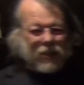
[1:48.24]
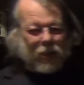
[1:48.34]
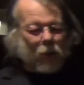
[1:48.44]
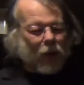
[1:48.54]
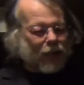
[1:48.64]

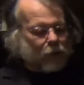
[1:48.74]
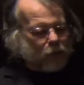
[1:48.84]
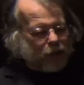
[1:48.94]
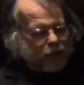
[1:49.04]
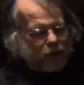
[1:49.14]

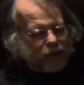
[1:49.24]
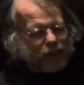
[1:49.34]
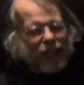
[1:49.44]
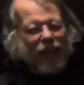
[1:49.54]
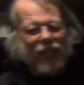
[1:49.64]
quagmire.
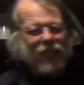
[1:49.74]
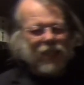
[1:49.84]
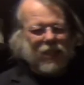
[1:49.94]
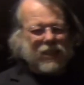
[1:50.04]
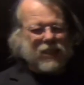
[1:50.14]
It's
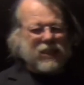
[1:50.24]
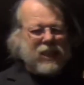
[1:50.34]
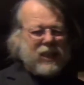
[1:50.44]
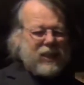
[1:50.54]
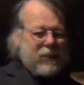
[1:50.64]
endless, and
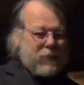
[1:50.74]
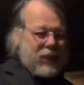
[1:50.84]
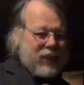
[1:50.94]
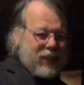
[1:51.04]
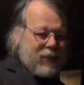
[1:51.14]

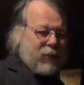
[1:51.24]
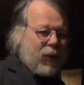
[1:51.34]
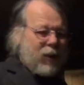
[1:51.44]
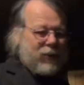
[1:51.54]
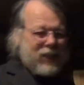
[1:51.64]
you get
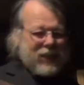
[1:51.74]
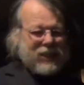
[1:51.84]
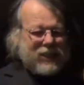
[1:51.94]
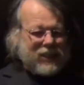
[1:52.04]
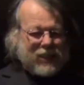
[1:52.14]
involved in
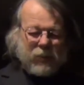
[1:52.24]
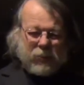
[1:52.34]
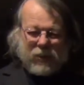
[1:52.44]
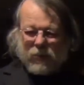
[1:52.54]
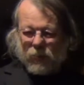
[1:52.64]
these
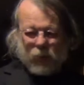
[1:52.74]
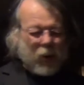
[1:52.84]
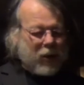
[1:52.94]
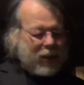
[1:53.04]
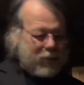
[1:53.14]
different
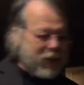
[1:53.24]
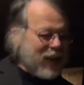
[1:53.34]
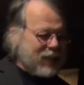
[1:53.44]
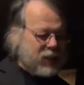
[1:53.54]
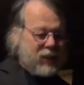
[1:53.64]
warring
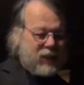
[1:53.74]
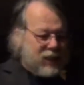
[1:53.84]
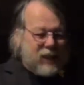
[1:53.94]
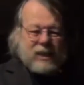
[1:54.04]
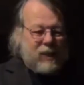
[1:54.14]
factions,
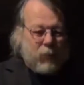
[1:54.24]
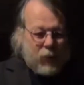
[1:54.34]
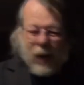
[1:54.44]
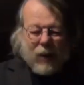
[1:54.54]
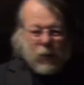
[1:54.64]
and this,
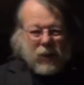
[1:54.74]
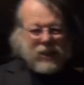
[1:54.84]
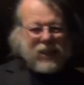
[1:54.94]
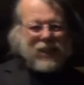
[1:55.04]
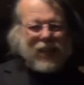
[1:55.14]

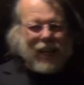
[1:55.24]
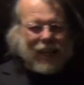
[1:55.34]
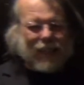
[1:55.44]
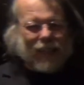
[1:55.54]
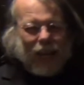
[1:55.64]
where's it gonna
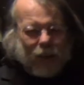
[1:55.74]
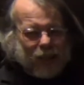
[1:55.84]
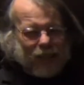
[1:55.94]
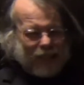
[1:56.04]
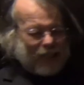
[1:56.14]
end?
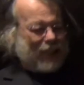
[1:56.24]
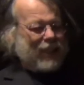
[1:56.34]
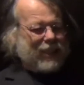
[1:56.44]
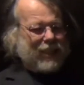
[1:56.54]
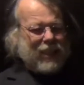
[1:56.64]
How's it gonna
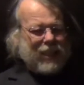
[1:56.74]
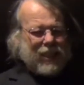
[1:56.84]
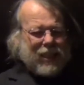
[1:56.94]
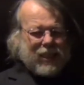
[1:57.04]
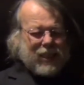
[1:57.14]
end?
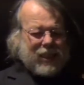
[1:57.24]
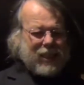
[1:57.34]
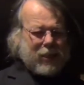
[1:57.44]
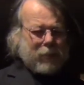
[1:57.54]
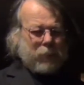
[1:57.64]
You
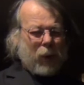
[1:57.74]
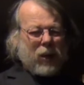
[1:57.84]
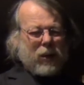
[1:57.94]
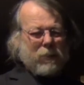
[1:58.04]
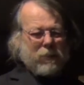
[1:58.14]
gonna
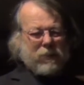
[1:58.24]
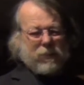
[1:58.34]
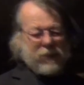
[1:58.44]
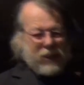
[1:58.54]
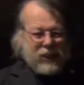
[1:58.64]
bomb
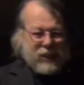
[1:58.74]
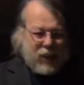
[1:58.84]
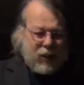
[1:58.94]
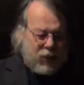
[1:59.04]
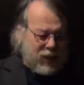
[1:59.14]
these
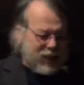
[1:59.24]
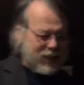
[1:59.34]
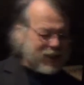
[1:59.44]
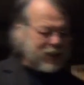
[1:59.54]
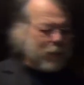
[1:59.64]
countries
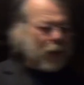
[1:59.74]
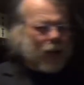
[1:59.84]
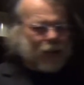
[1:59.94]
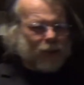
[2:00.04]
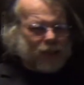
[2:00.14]
into
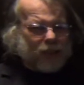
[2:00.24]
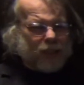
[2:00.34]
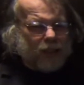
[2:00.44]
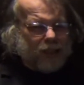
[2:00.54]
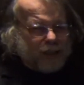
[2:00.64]

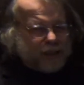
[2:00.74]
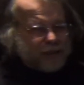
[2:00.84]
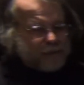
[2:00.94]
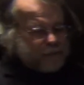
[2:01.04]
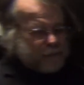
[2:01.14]
democracy?
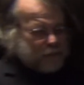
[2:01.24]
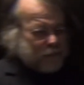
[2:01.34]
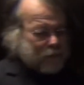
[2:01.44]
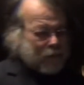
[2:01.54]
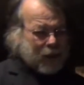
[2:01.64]

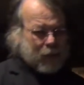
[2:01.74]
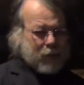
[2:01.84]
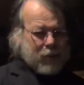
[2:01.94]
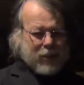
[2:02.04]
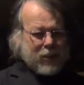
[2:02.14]

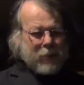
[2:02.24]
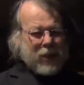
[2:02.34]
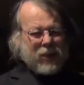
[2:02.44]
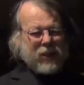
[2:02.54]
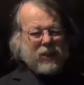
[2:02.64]
What does America